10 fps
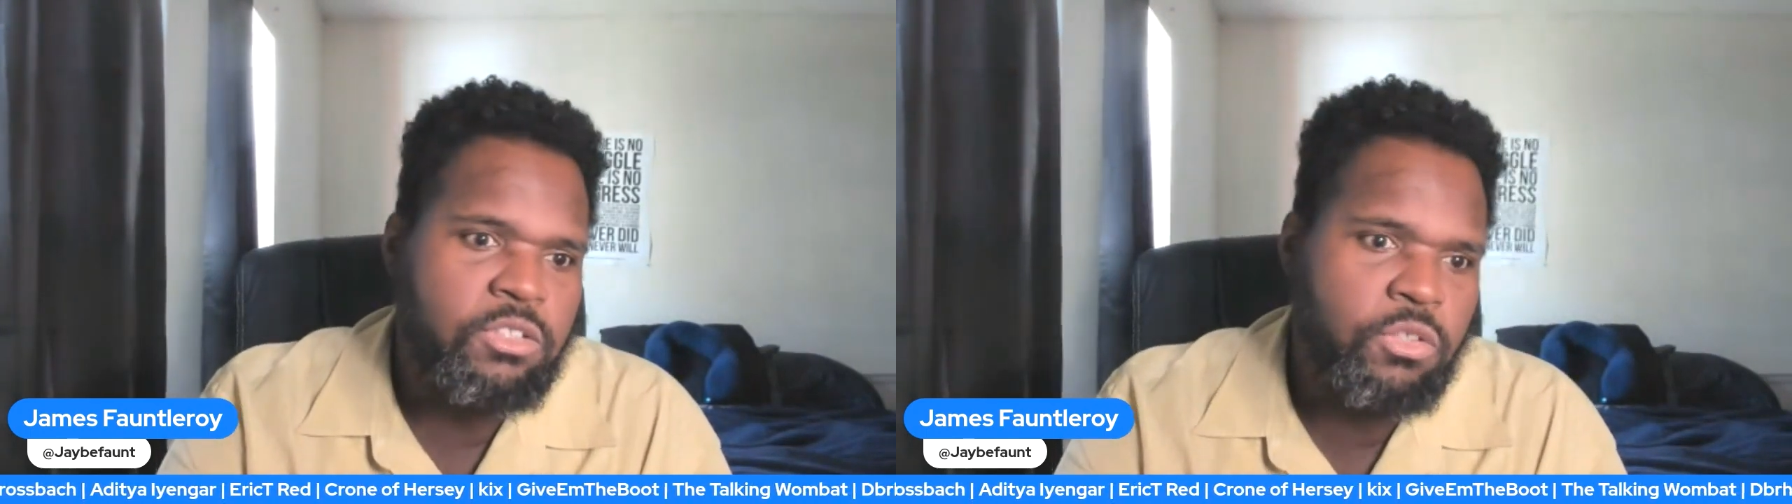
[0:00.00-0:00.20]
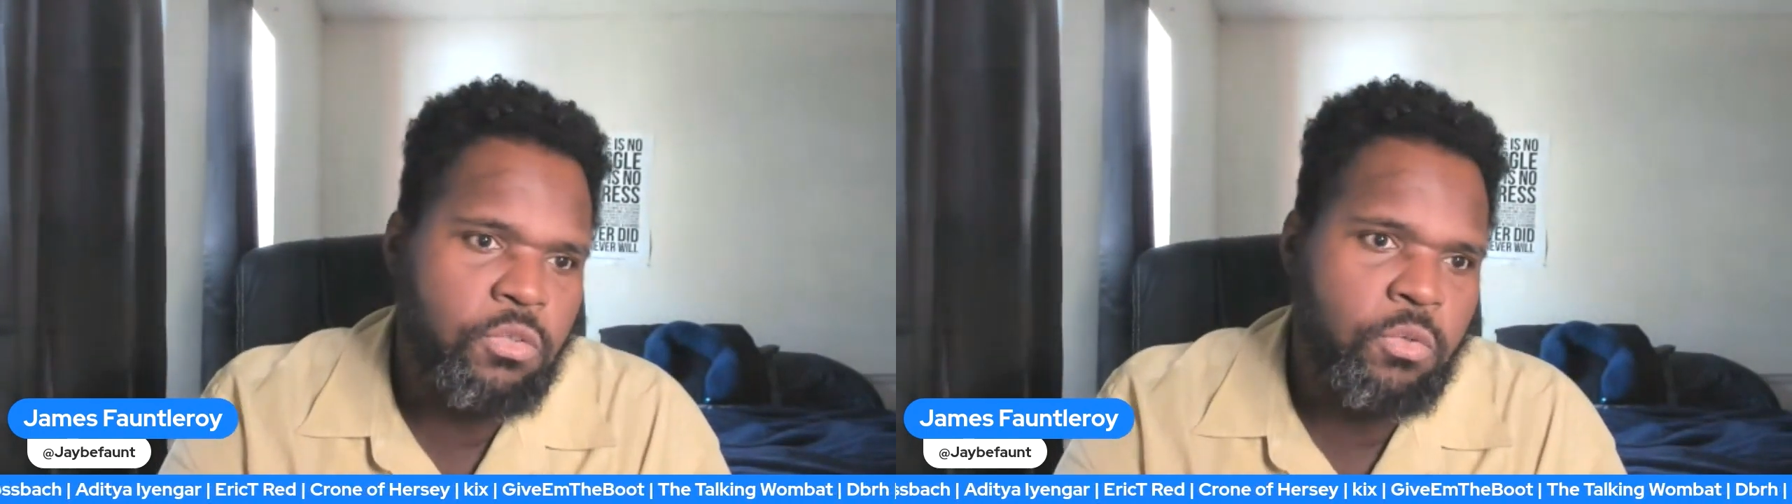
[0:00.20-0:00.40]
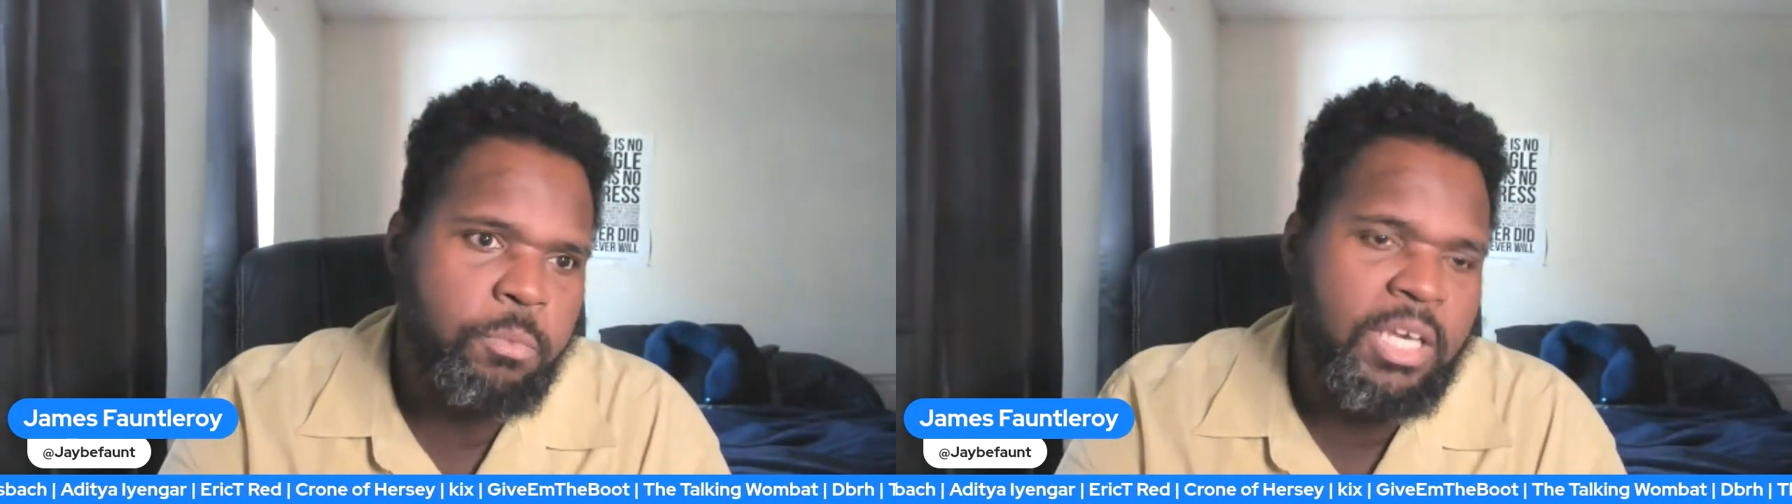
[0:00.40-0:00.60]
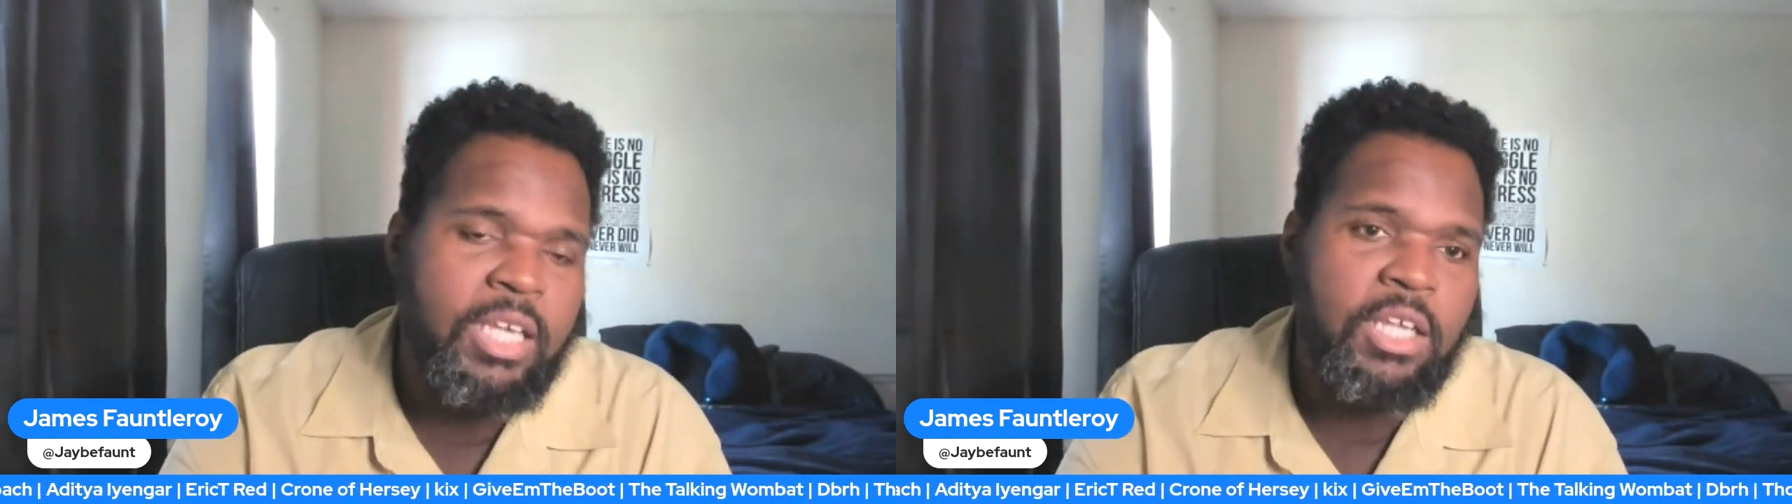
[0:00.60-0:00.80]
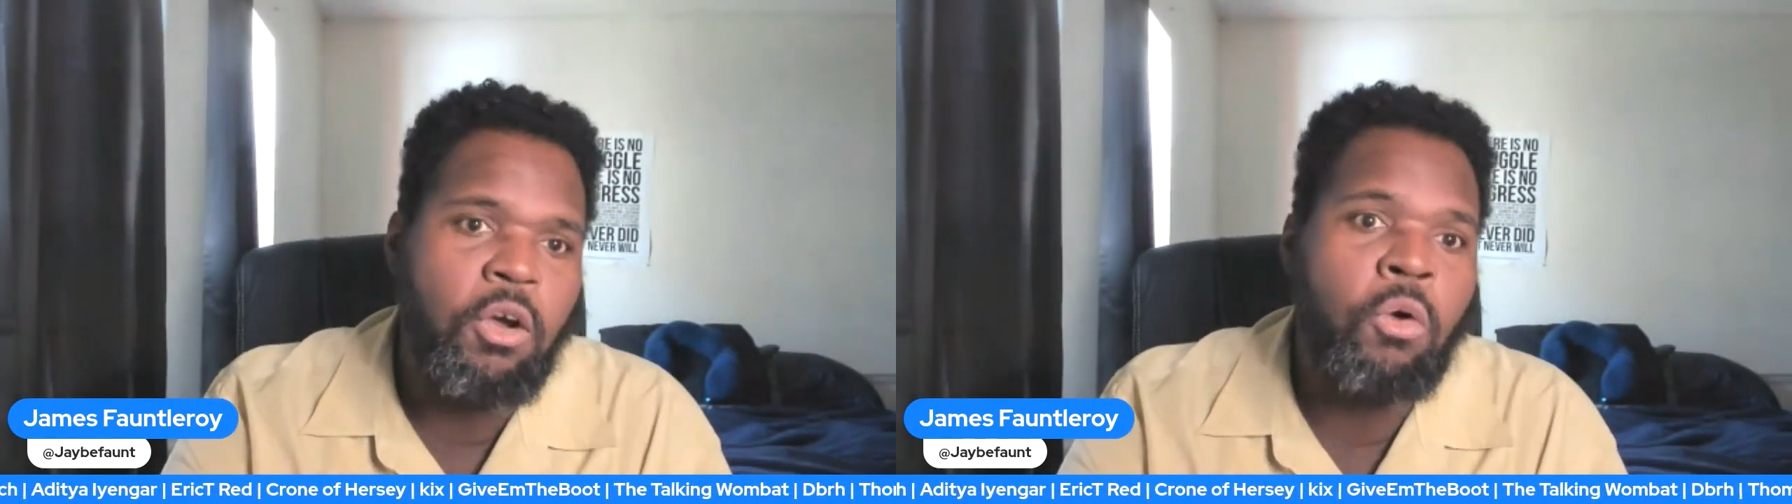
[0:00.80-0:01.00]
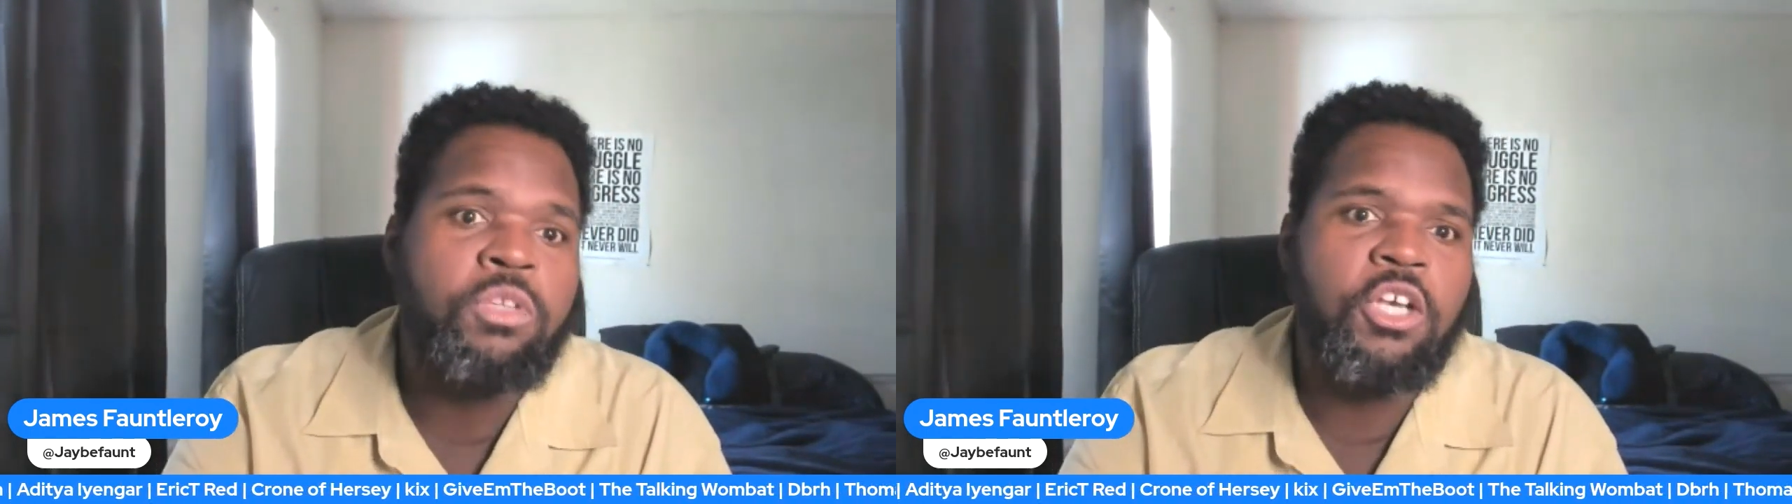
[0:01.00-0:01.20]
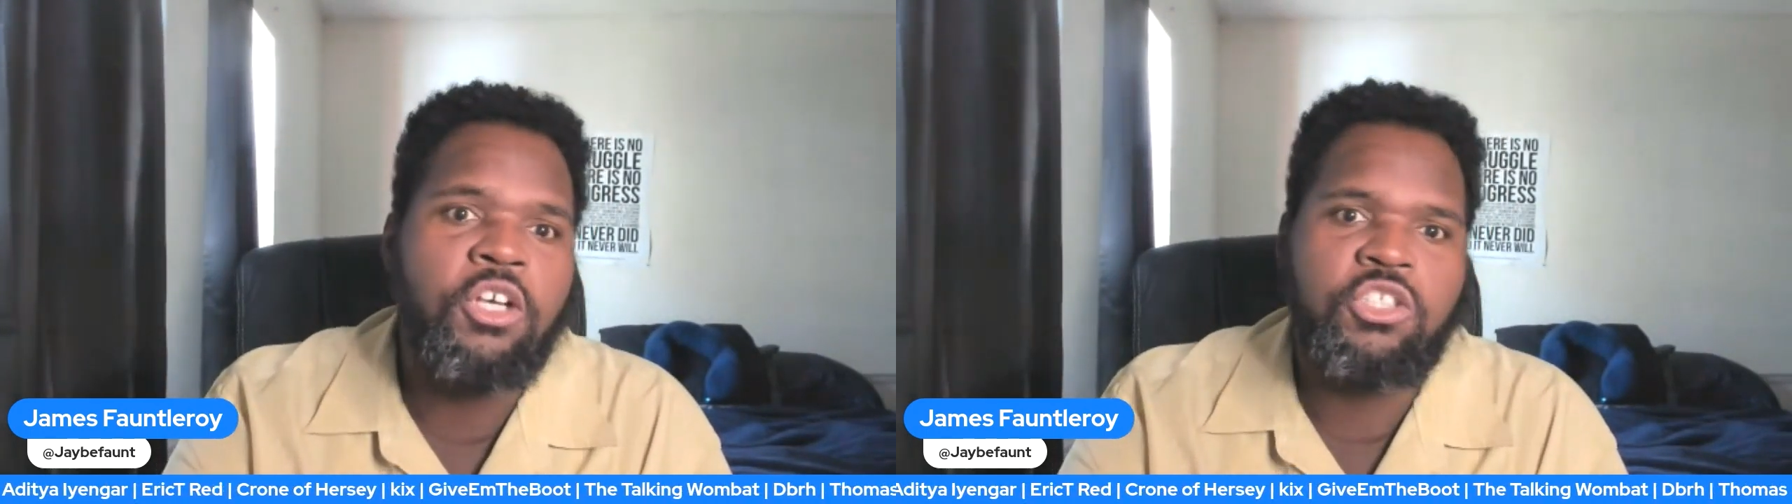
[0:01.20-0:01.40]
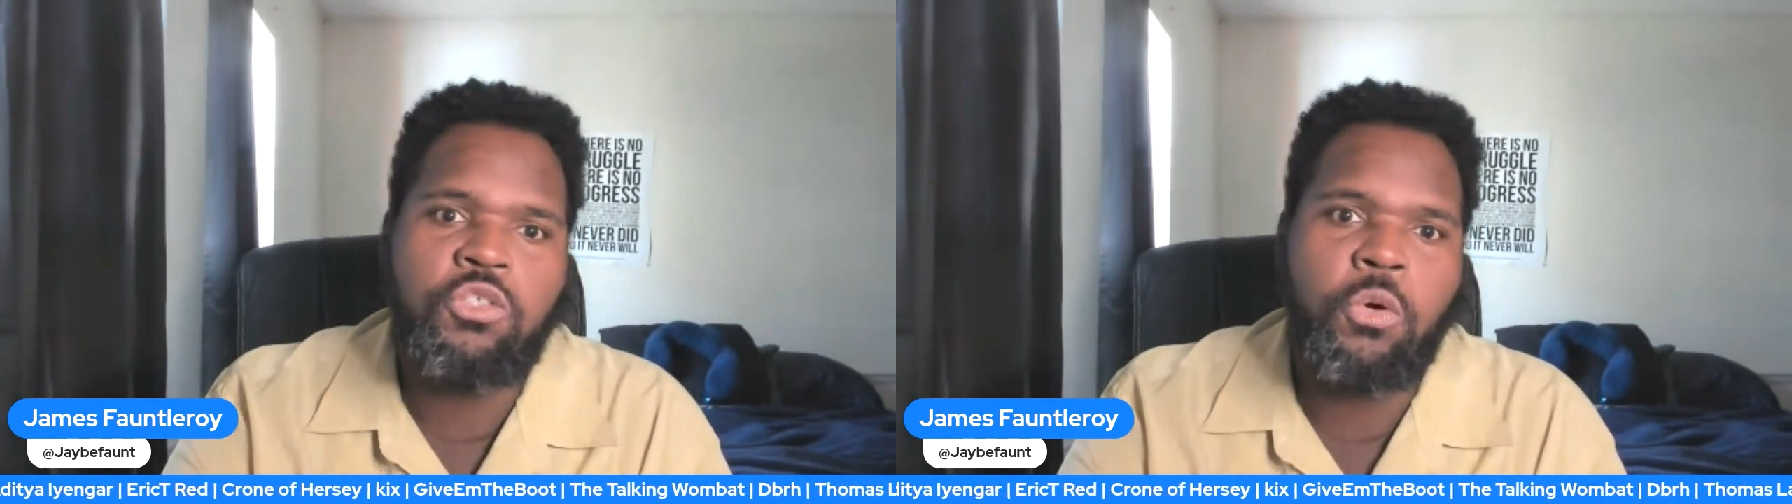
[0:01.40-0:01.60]
to be the only
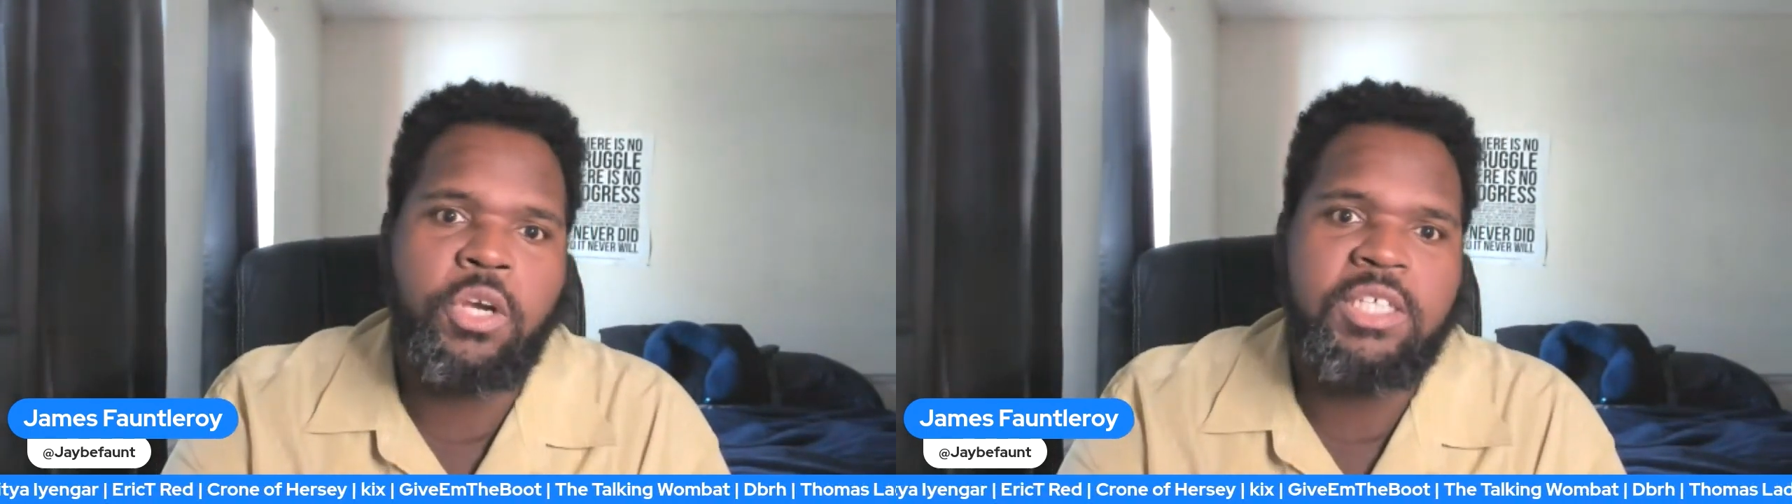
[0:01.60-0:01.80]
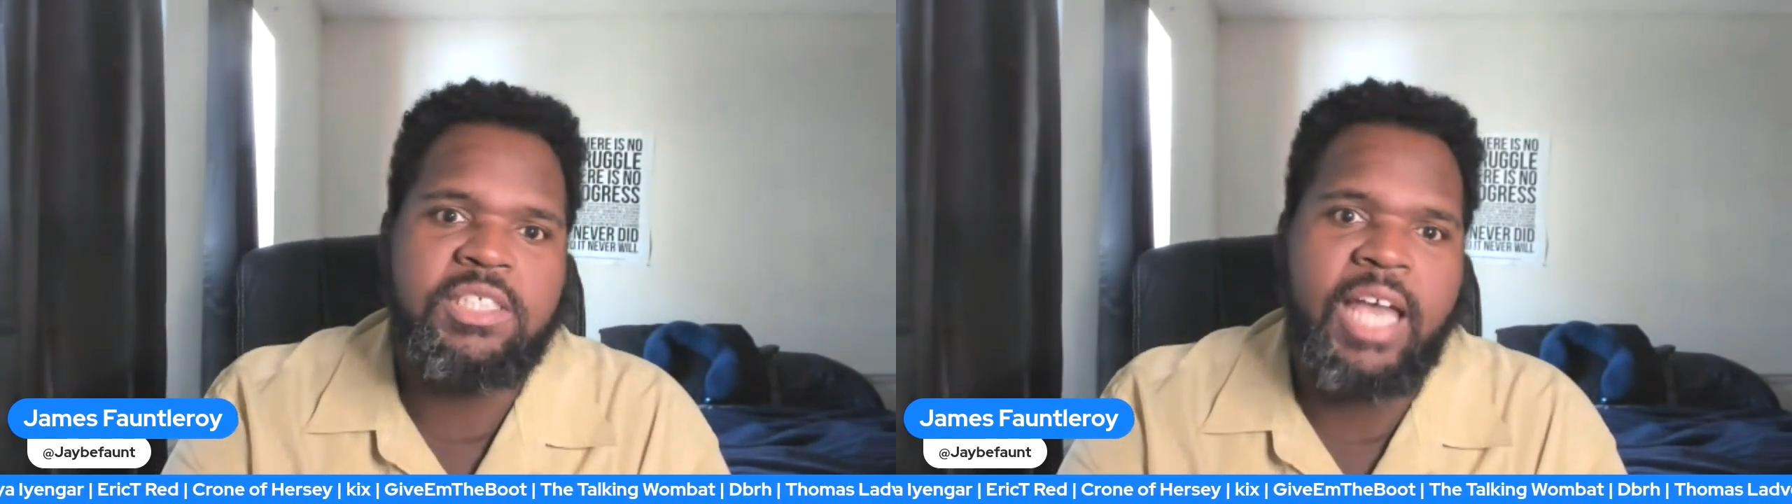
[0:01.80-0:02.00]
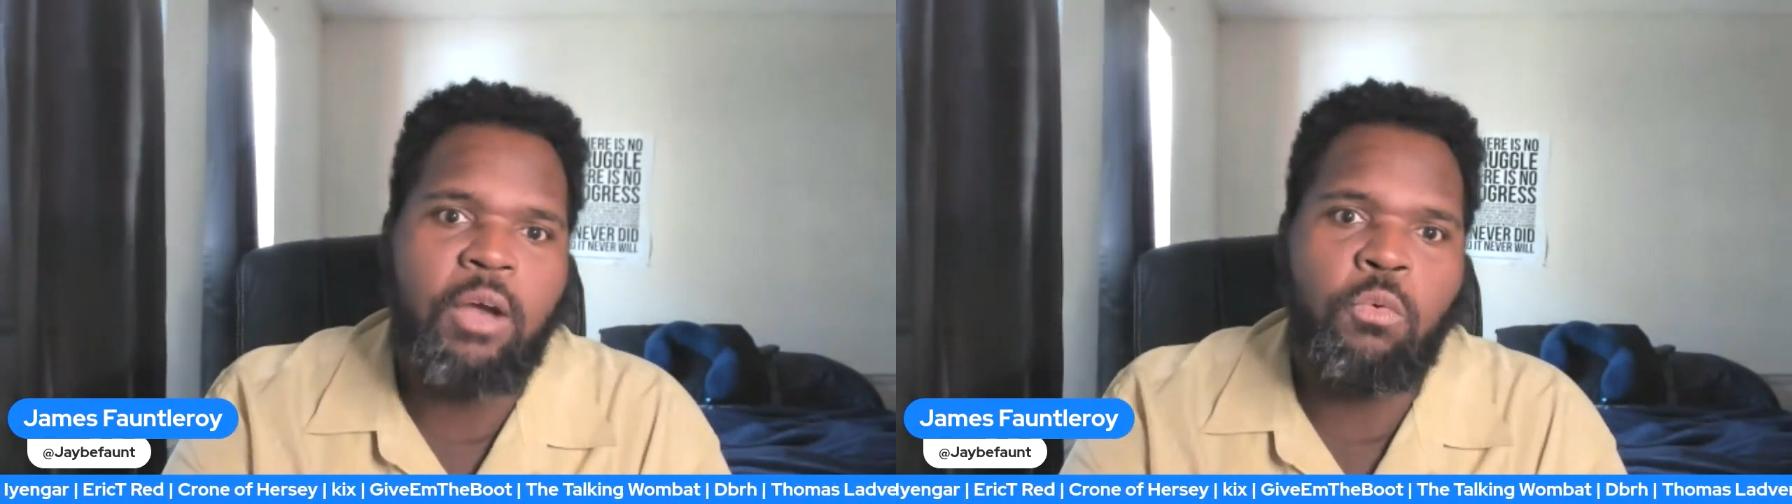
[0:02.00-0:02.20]
good stories that